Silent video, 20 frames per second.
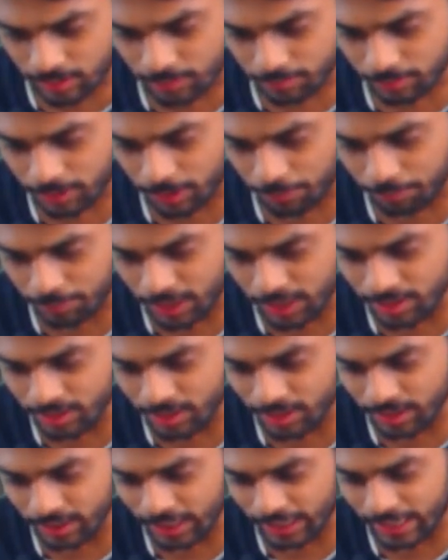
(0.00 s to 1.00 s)
The
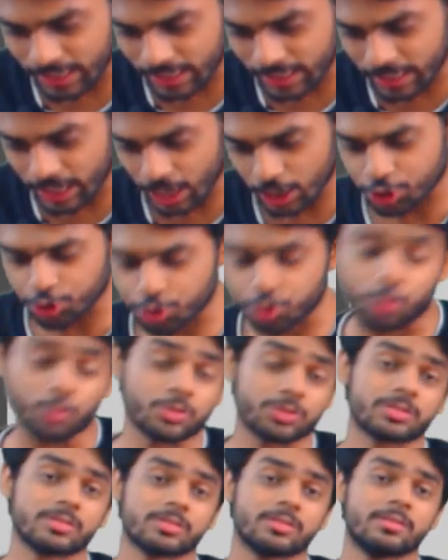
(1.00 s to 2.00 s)
median area
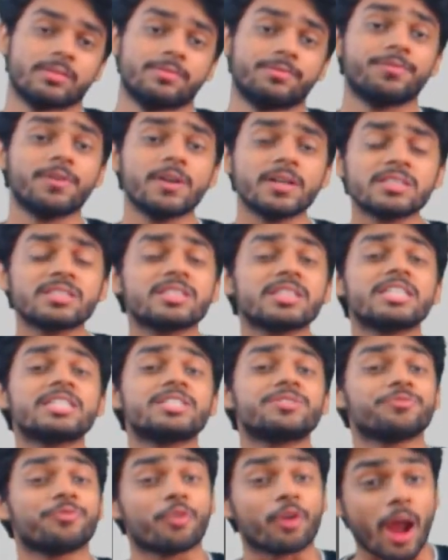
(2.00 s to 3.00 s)
shows, first
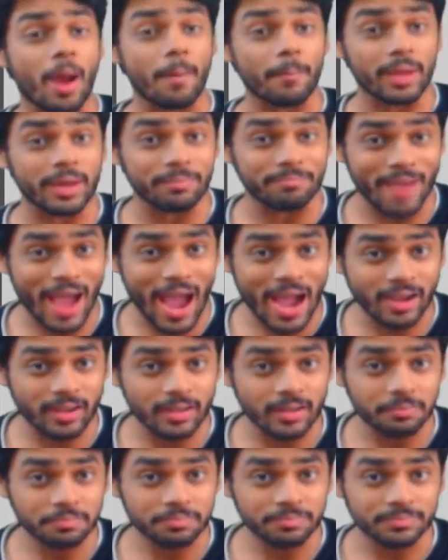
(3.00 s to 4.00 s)
is foramen
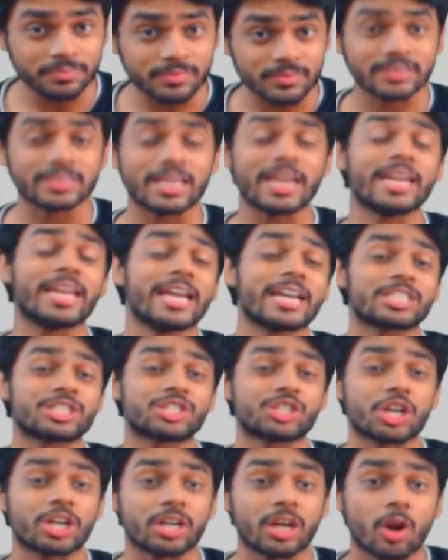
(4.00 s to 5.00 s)
magnum, then
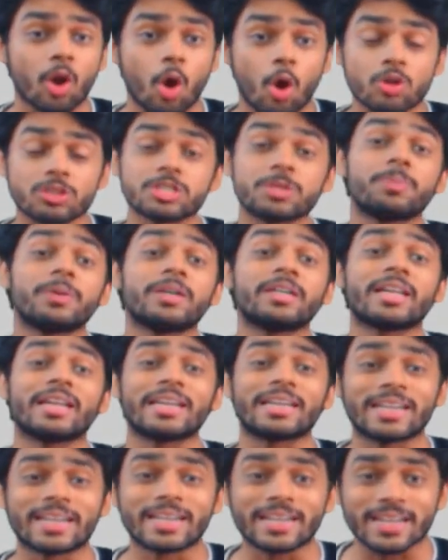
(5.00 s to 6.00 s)
external
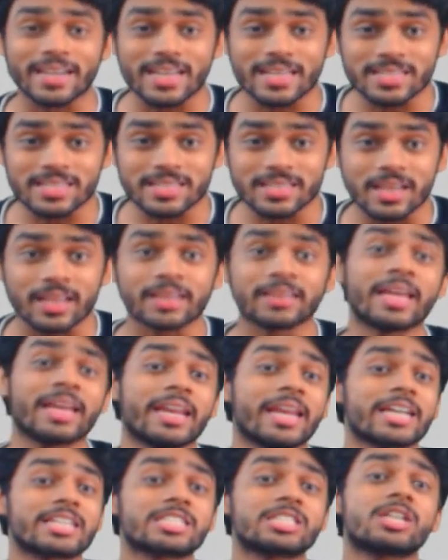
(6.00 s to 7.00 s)
occipital crest,
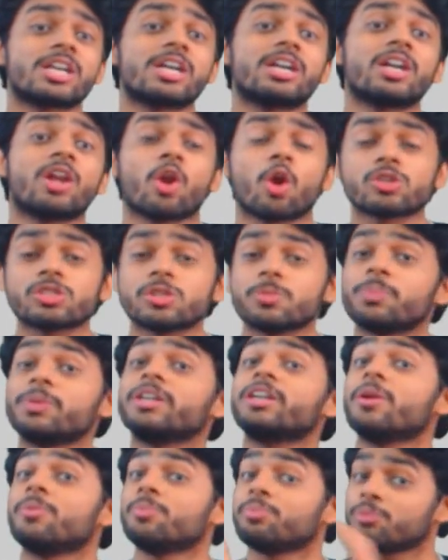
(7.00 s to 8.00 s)
then external
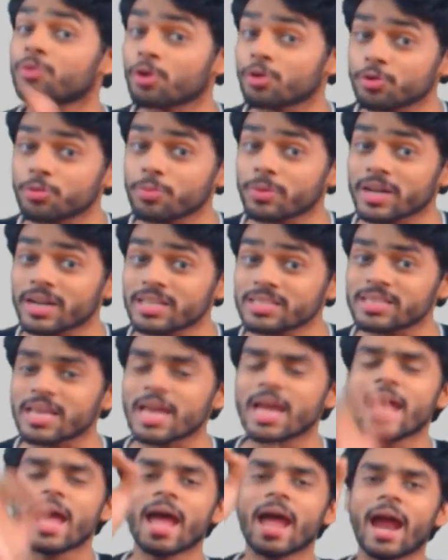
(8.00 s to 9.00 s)
occipital protuberance,
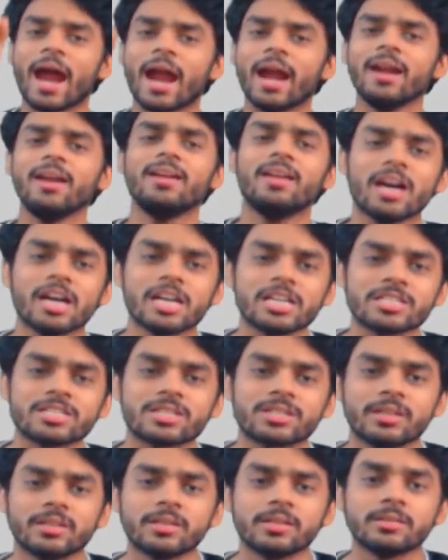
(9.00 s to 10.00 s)
and
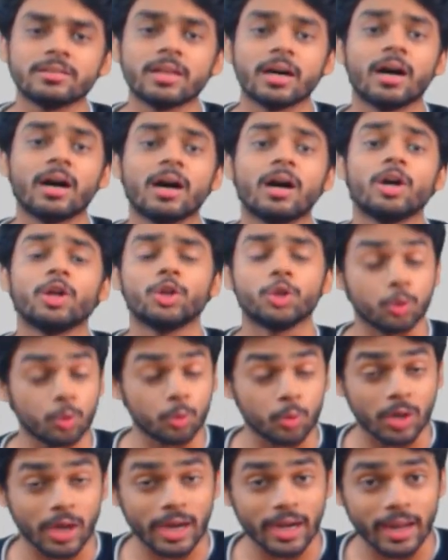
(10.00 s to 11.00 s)
last the
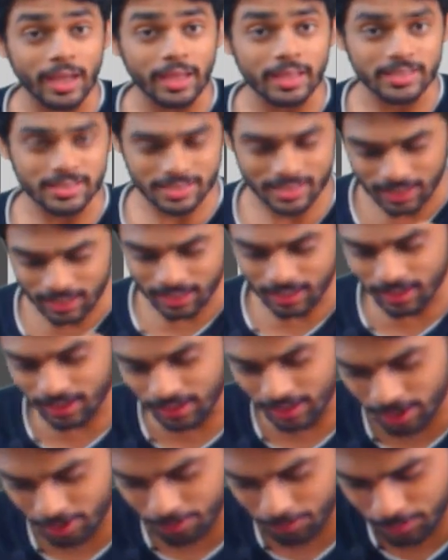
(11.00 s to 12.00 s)
nuchal lines.
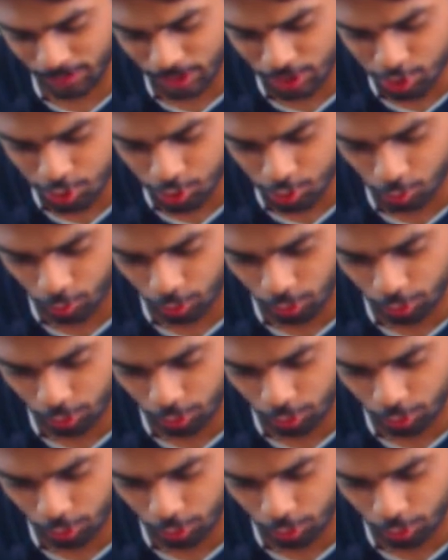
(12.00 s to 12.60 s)
Let me show